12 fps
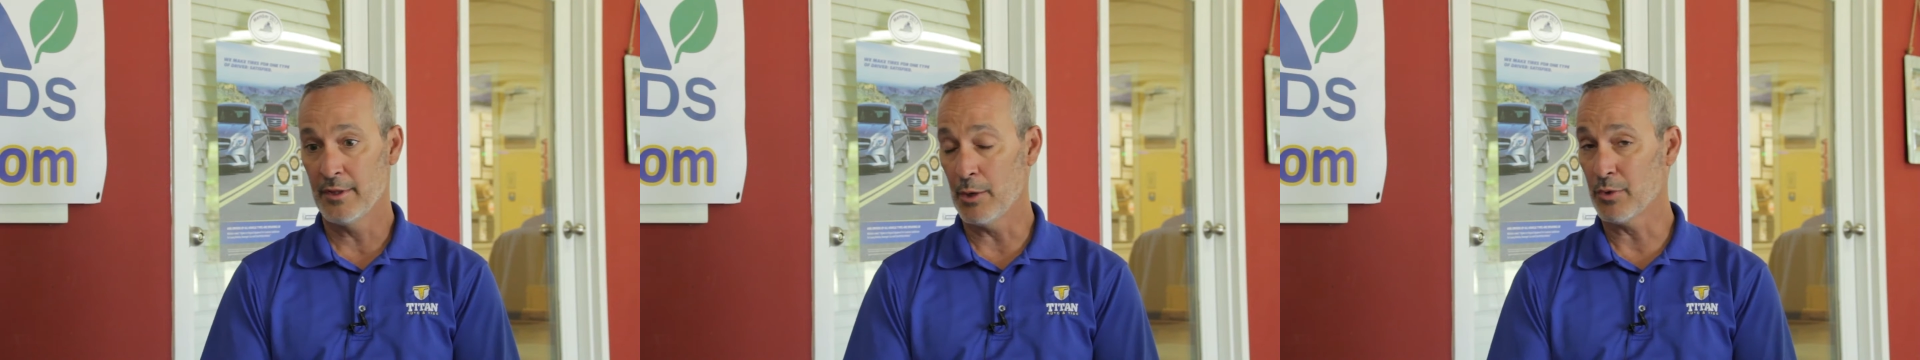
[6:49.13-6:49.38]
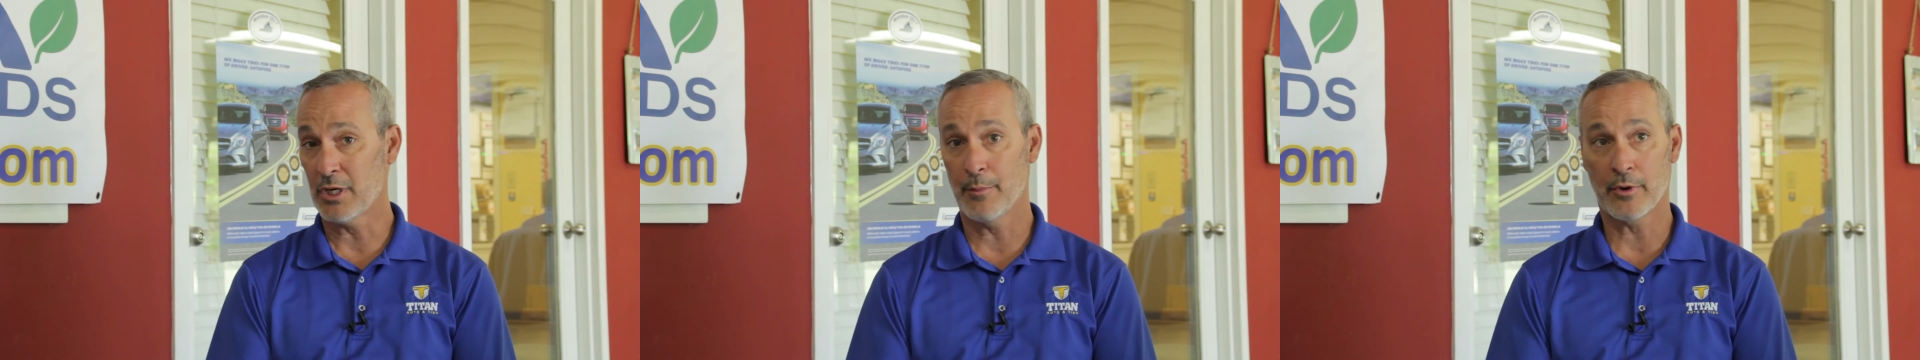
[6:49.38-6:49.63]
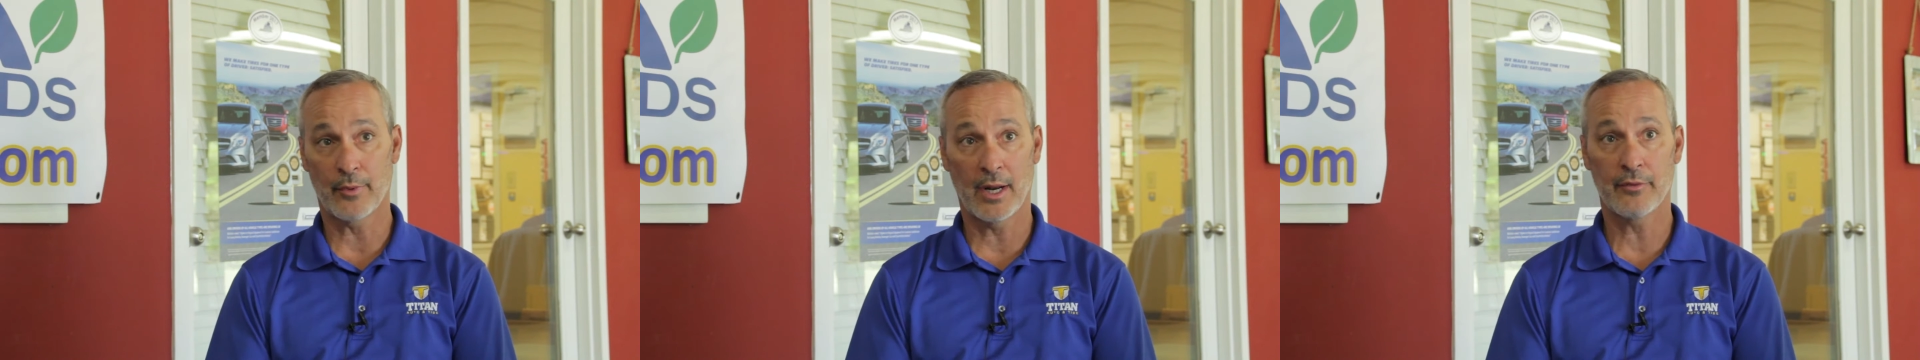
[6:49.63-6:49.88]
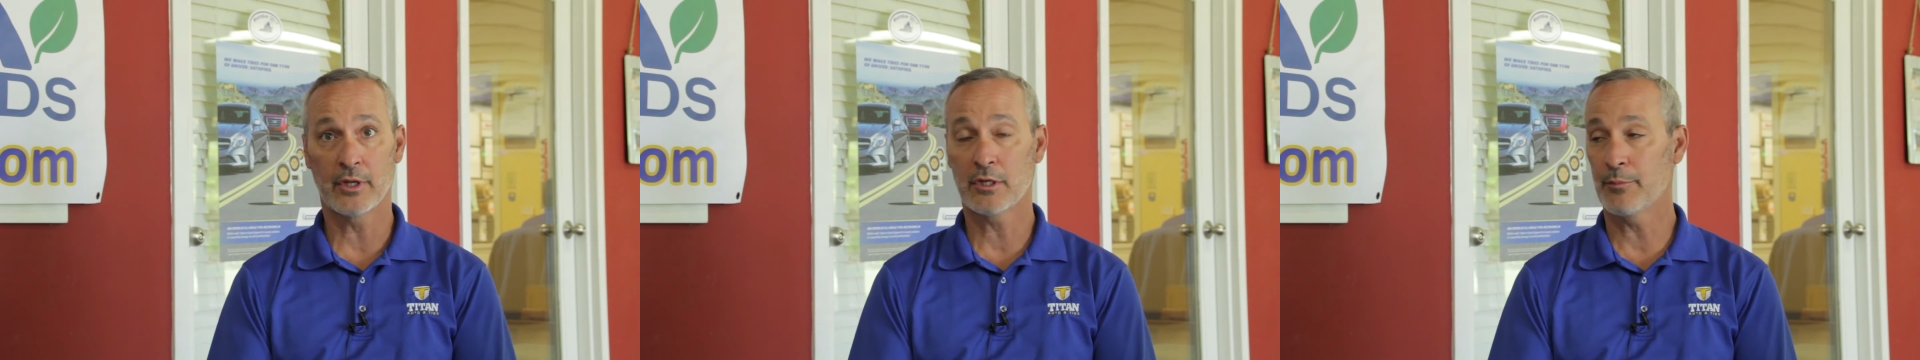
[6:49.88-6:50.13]
They were coming
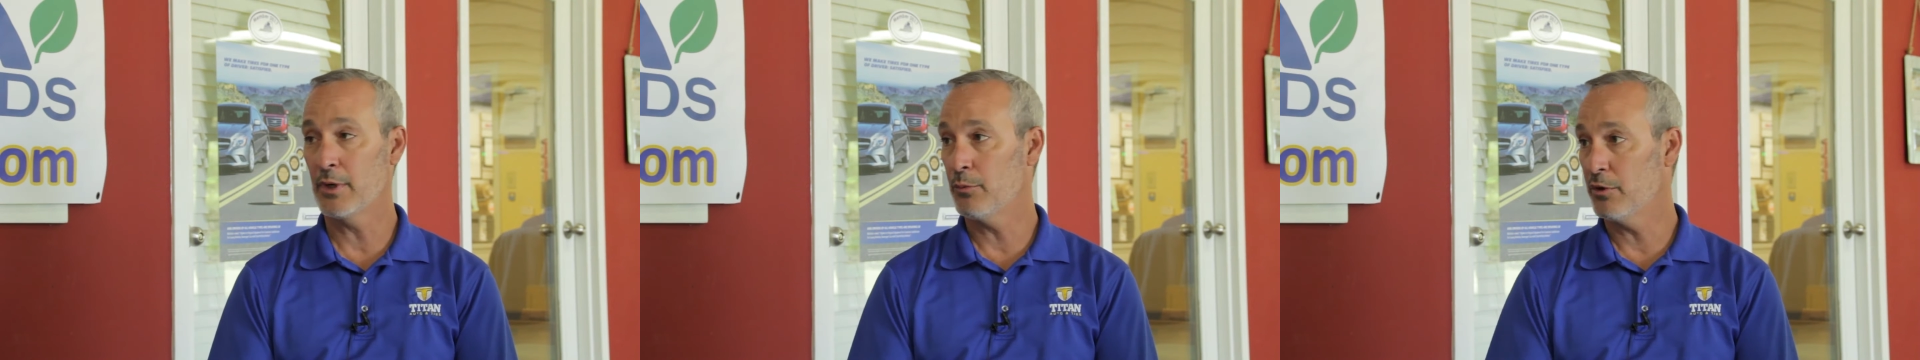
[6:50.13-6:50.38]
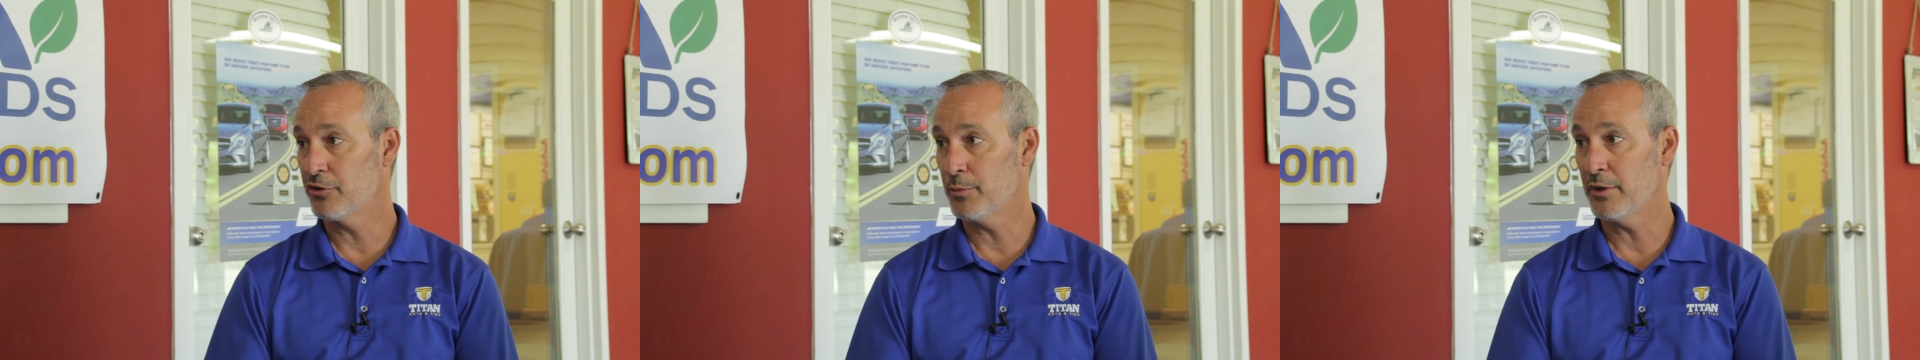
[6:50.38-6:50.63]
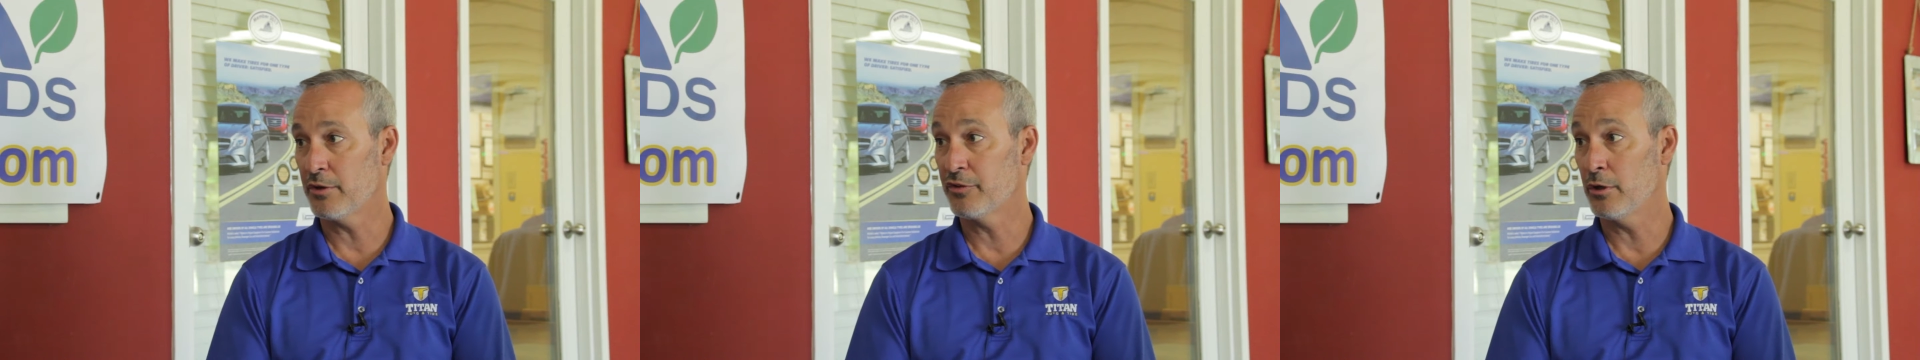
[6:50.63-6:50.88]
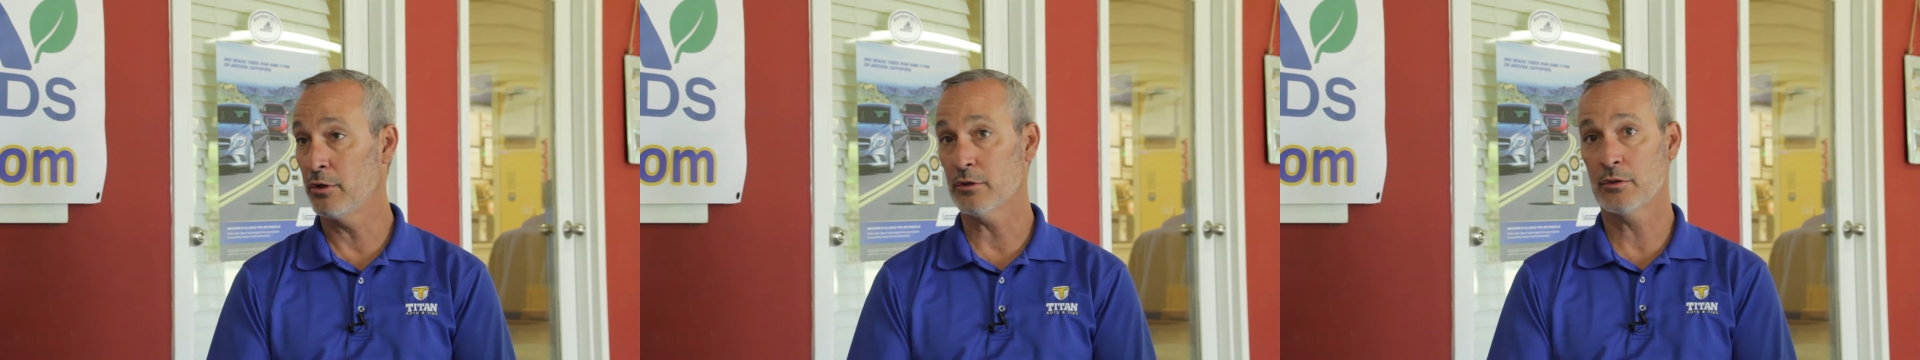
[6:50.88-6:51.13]
around. They'd come around once a month and
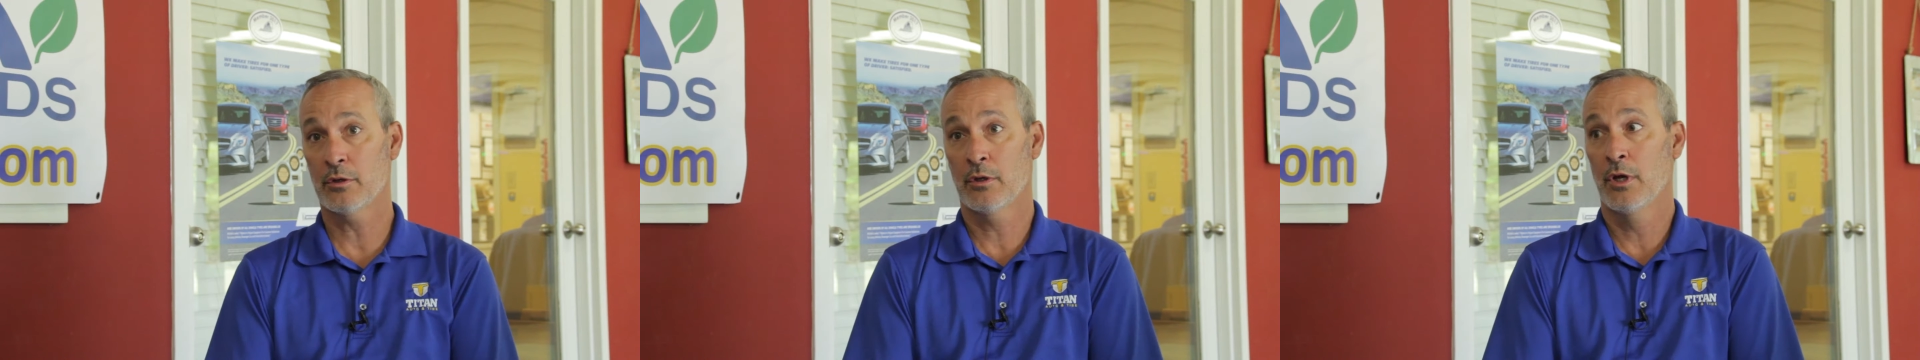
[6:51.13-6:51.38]
said, "Look,